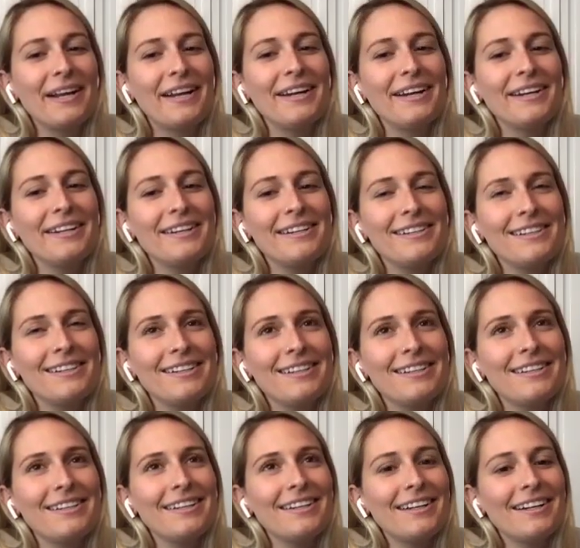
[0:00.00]
they don't put a
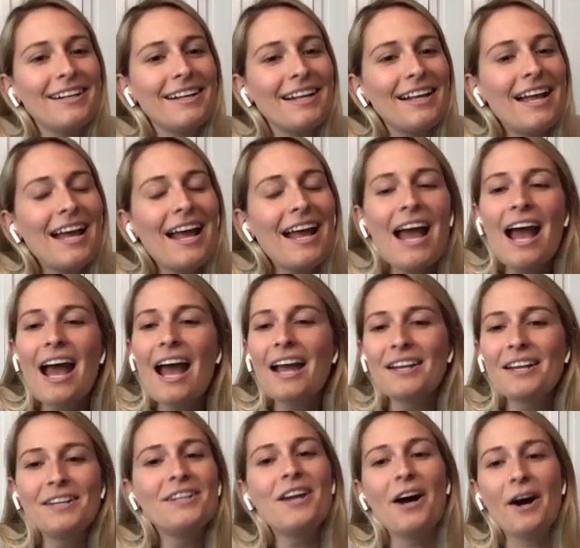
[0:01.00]
list on the
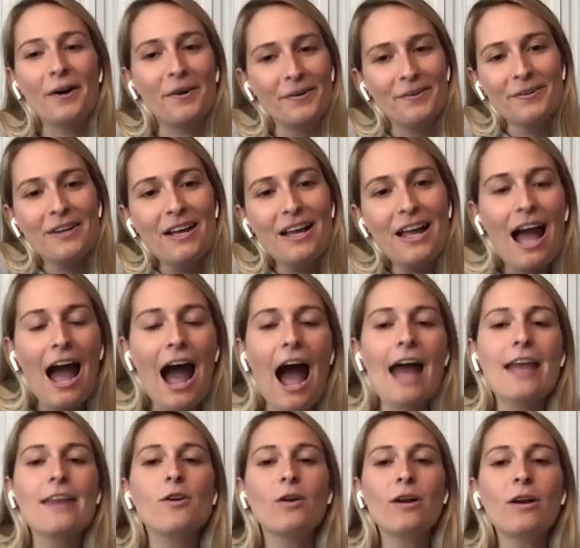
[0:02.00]
refrigerator. No.
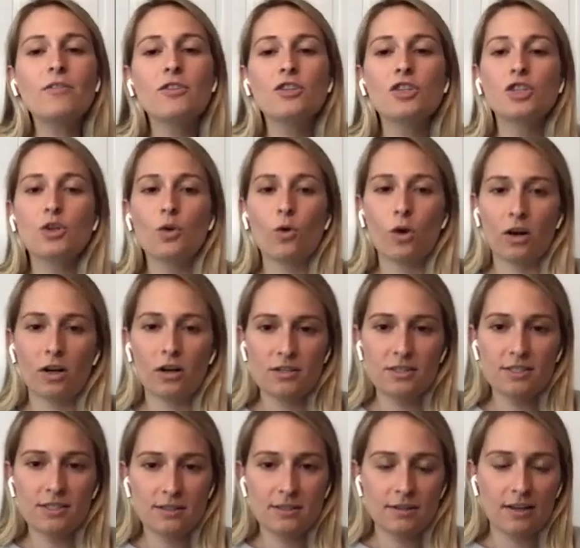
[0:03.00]
Give you an
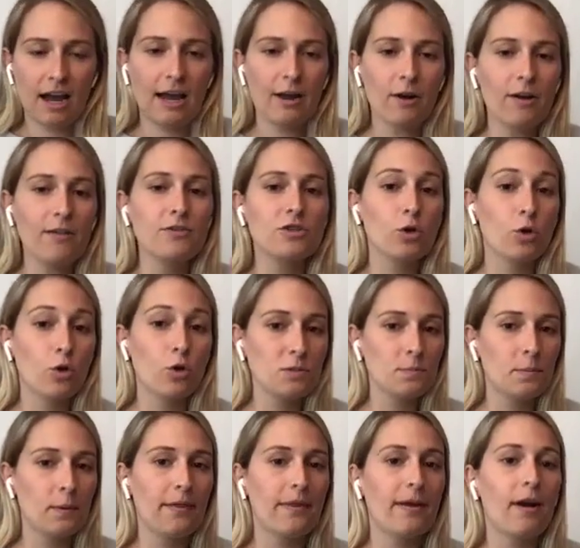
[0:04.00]
allowance. I don't have
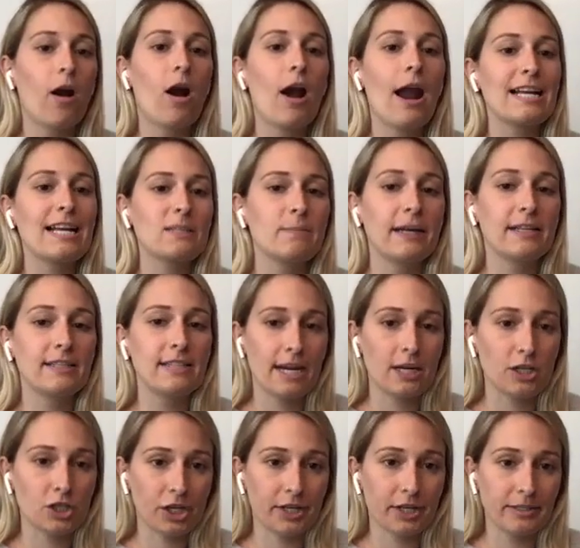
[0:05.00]
chores, but there are
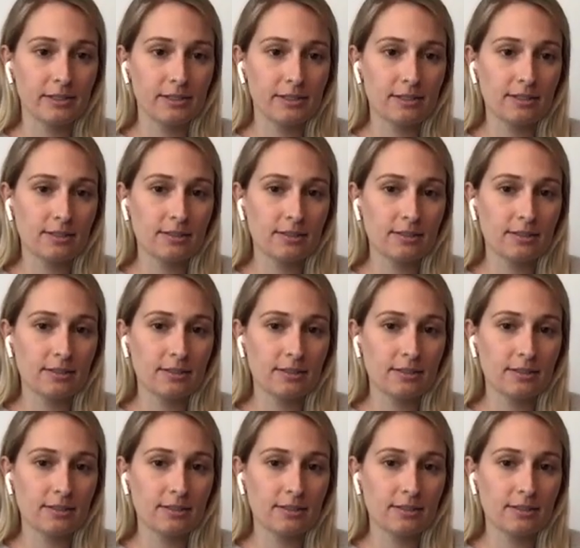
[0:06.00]
expectations.